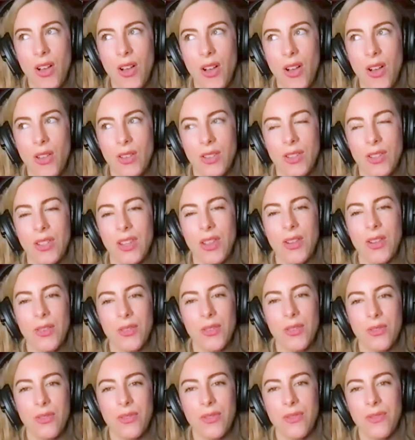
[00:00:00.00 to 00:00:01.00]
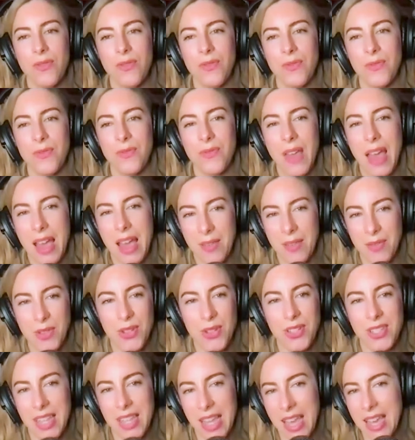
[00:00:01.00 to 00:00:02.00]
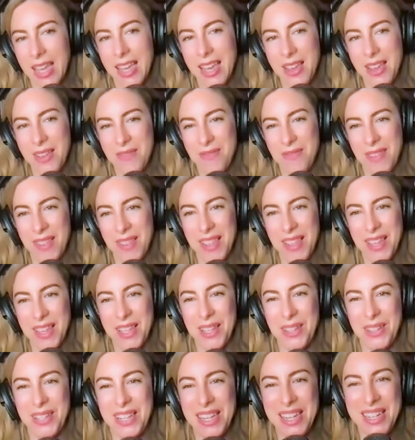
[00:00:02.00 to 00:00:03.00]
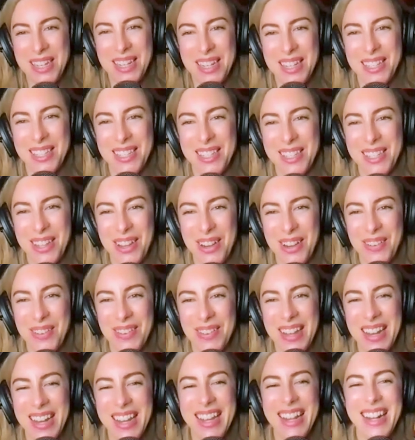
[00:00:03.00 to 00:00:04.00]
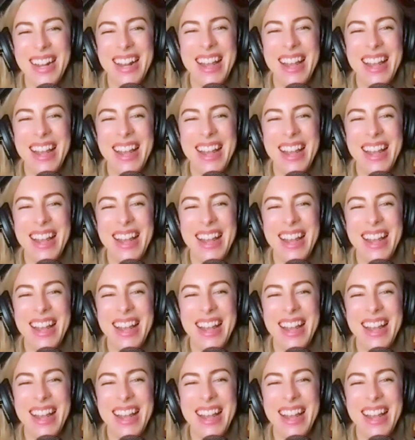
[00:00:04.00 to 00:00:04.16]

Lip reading: also, after saying it, feel like you didn't need to know about it.